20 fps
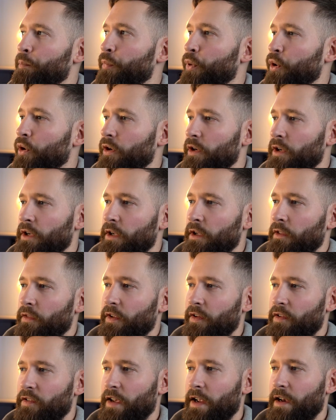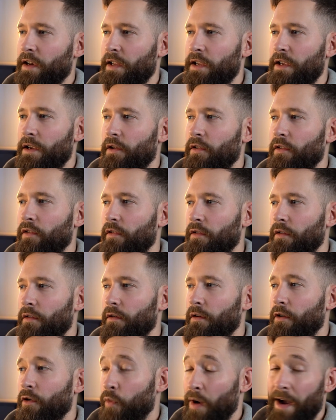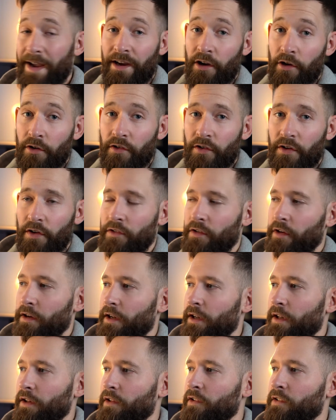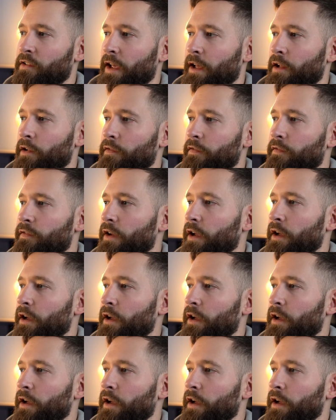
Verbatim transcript: But this technique's quite inconsistent in itself